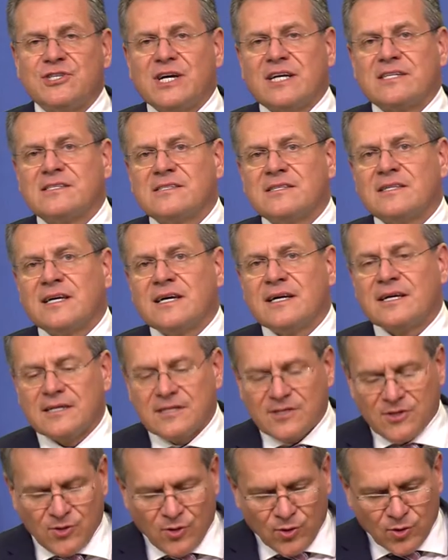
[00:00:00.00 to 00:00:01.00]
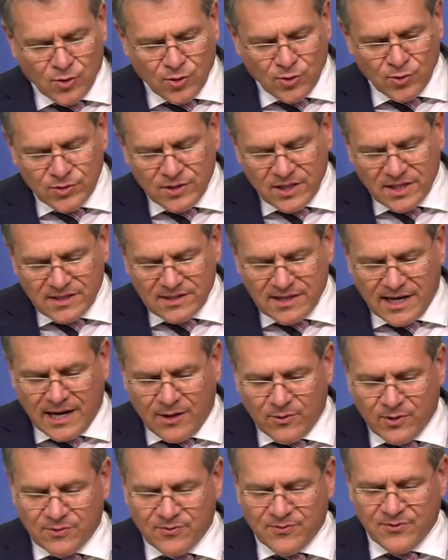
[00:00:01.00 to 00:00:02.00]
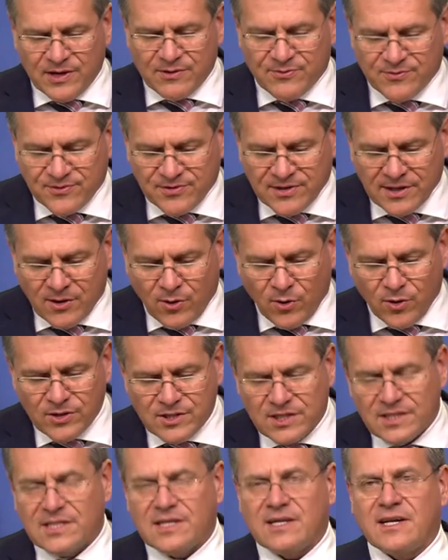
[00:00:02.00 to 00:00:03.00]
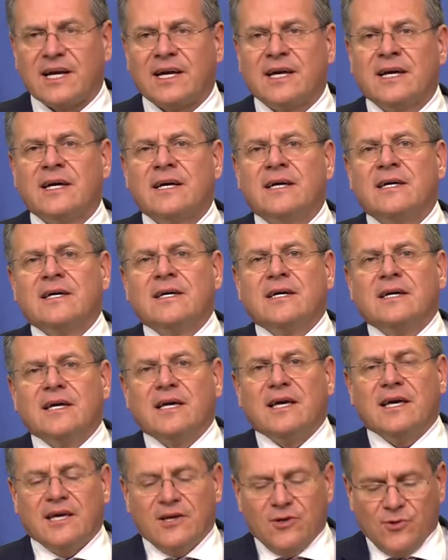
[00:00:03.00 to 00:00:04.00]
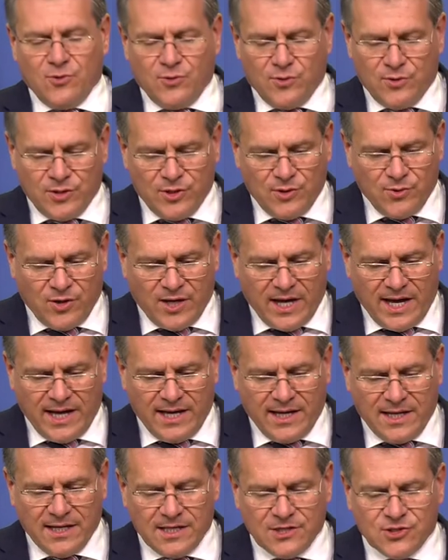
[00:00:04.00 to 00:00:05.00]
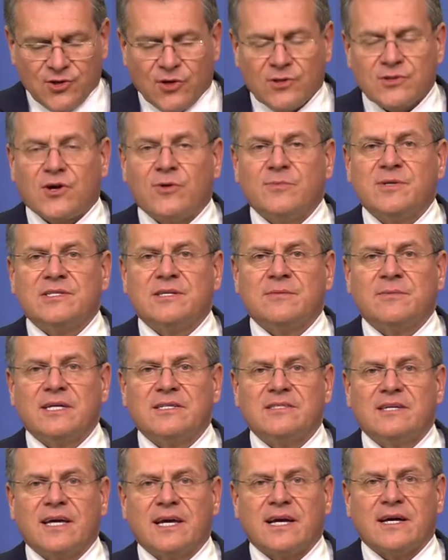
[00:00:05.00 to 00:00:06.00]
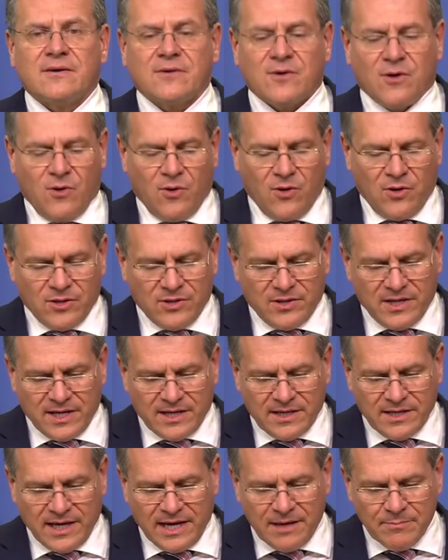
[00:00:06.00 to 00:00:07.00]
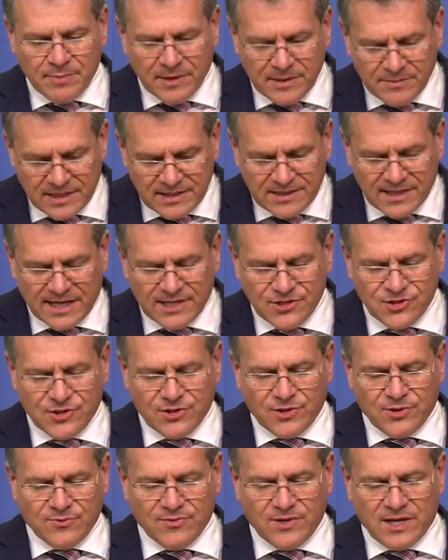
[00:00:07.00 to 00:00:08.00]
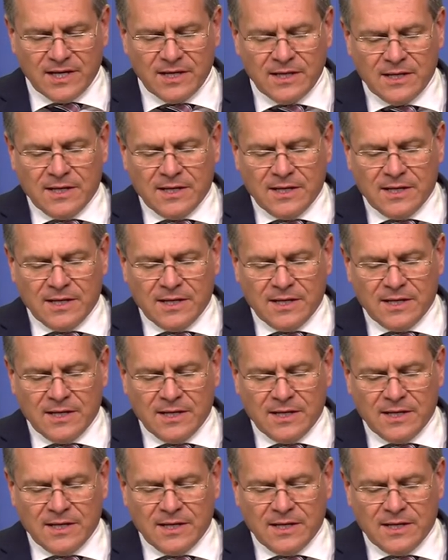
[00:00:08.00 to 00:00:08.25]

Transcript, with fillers: just uh, concluded our fifth ordinary EU-UK Joint Committee meeting on the implementation of the